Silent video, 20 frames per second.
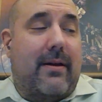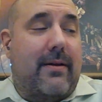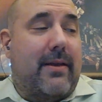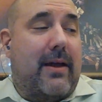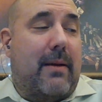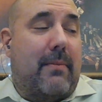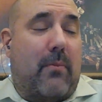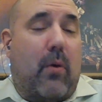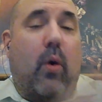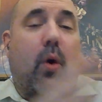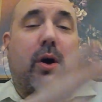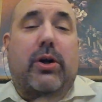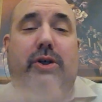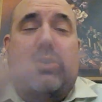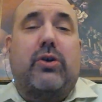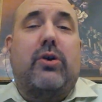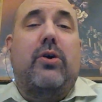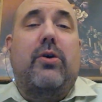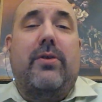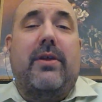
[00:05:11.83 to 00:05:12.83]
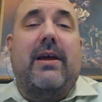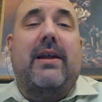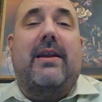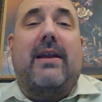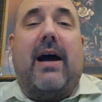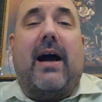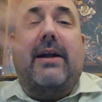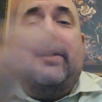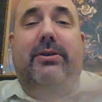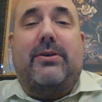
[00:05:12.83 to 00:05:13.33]
They're more true than
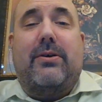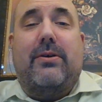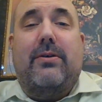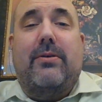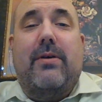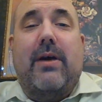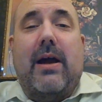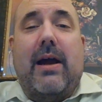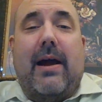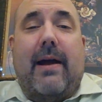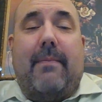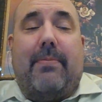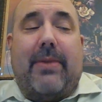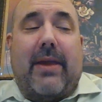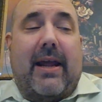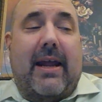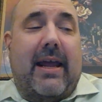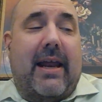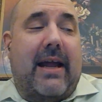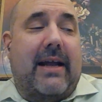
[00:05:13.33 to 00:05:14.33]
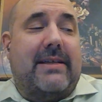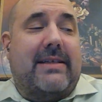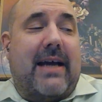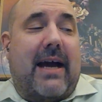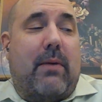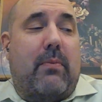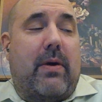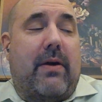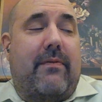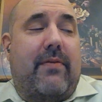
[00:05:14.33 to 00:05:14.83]
not true. And
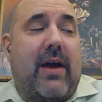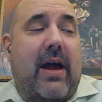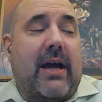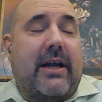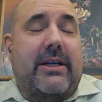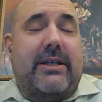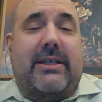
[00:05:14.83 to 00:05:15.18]
anytime we've